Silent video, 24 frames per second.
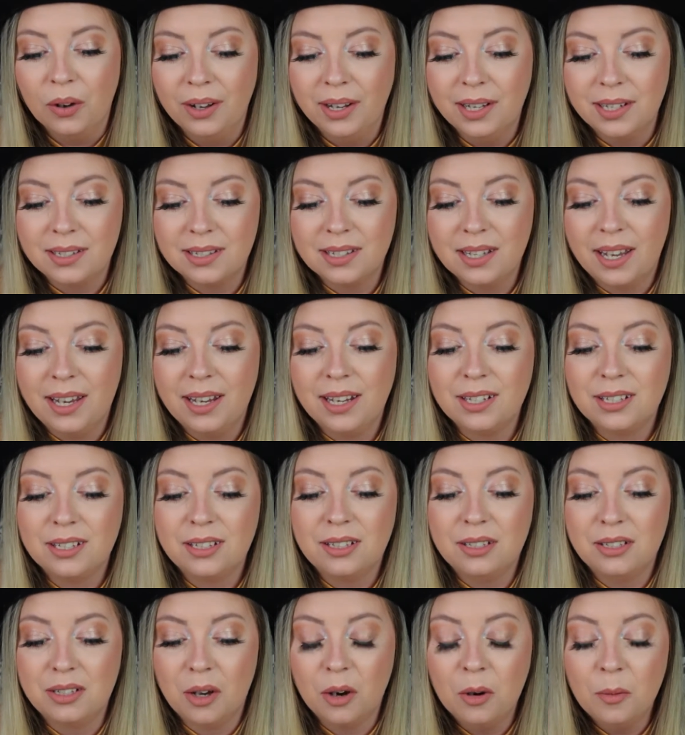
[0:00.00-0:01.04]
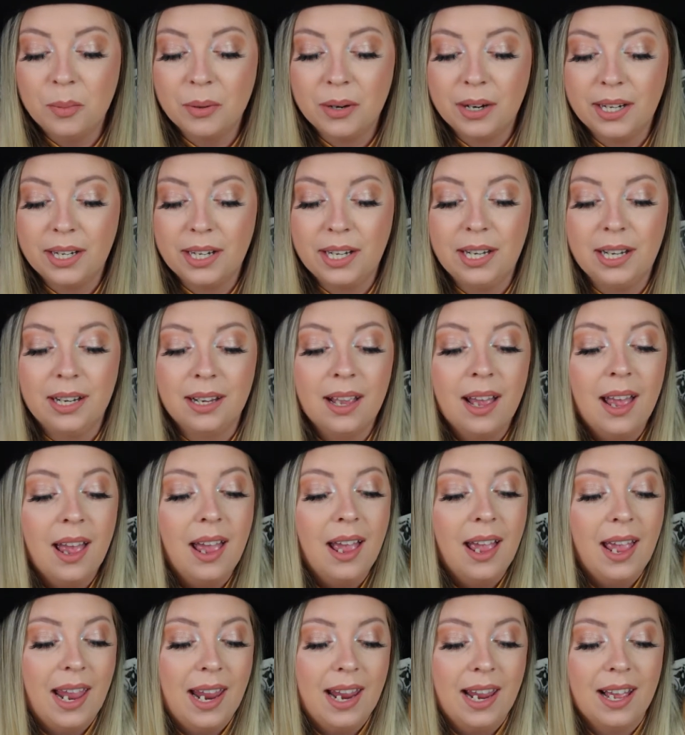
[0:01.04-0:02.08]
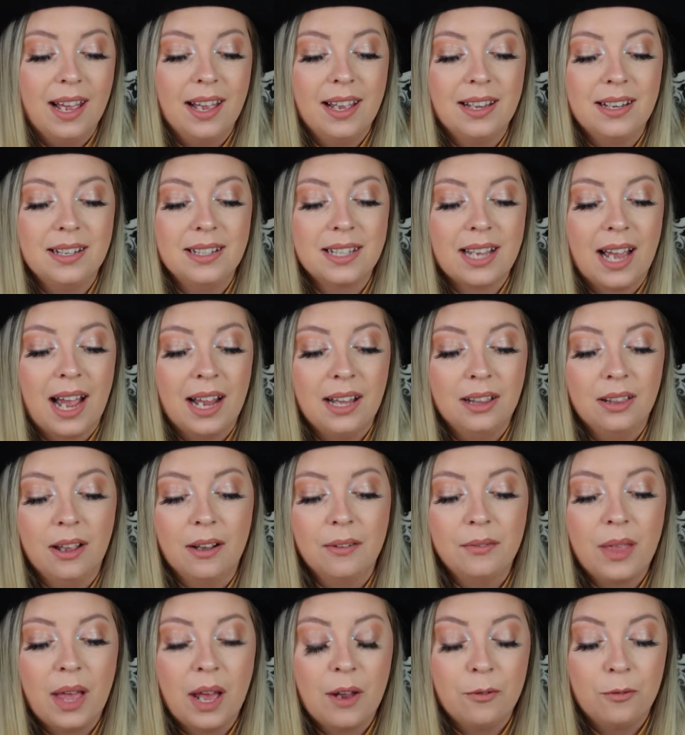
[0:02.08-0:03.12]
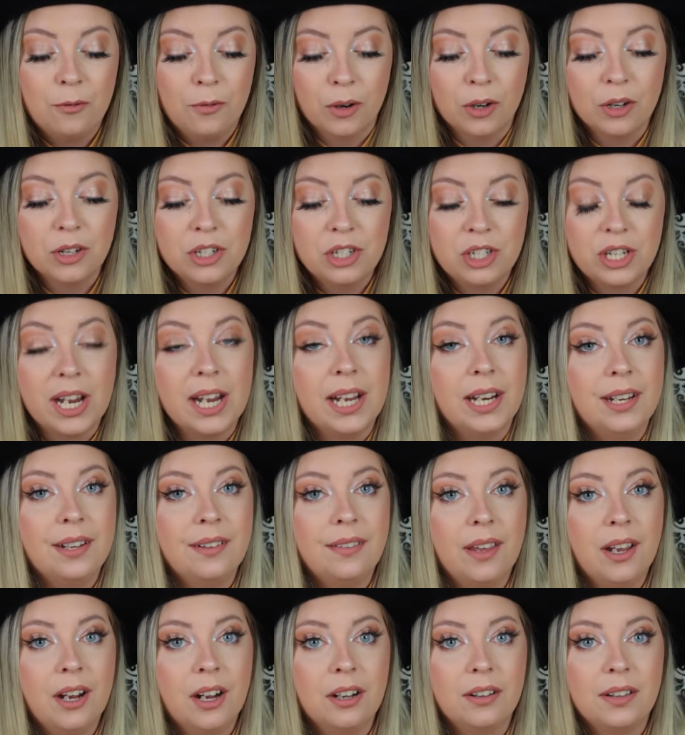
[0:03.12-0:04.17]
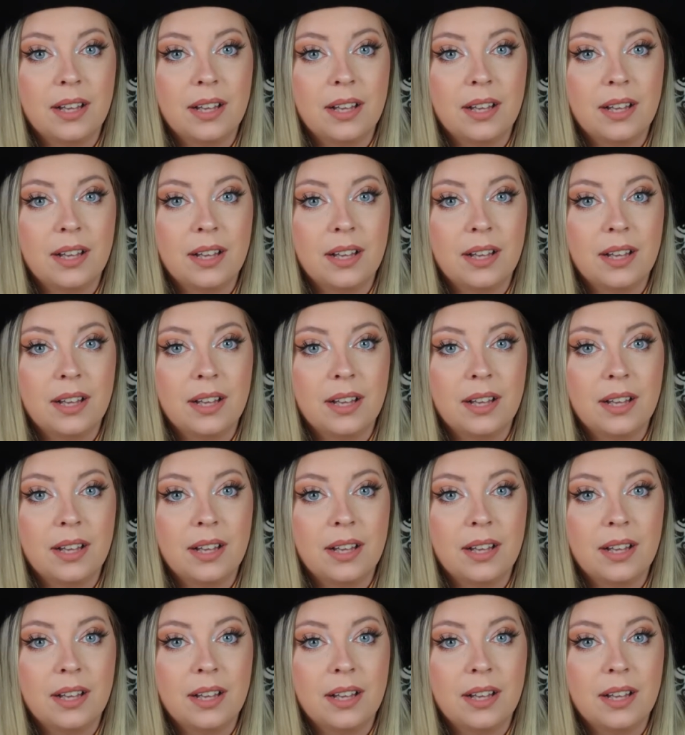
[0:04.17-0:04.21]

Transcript: It's like so pretty and I love that first shade in there.